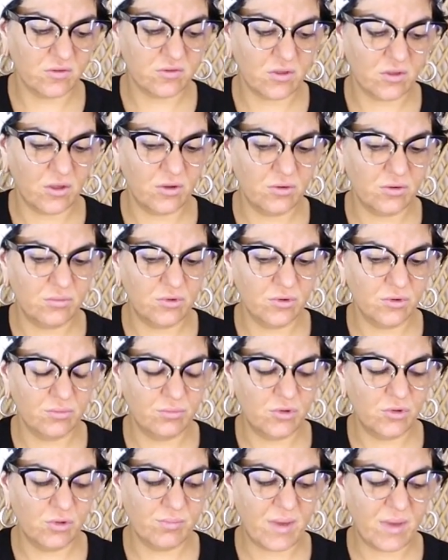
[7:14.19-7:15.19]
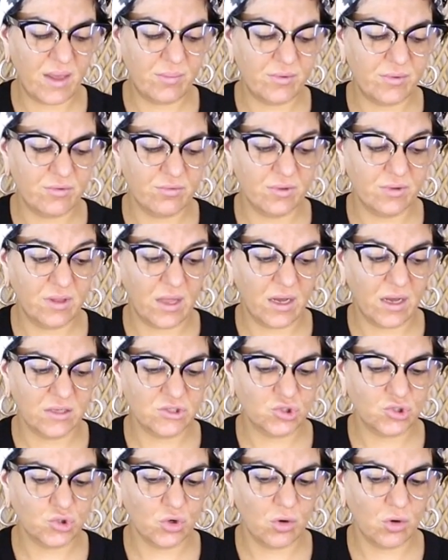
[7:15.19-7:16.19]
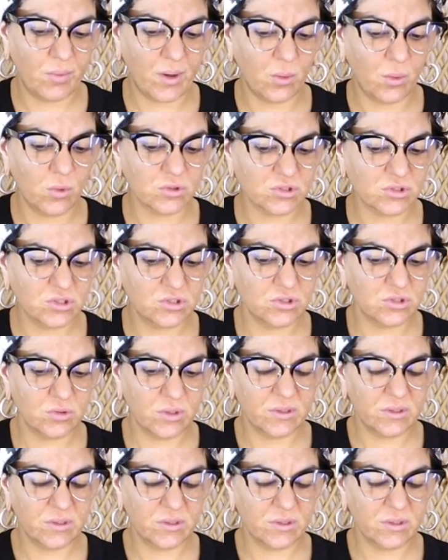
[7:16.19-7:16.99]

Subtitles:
So you may be really unsure about what to do.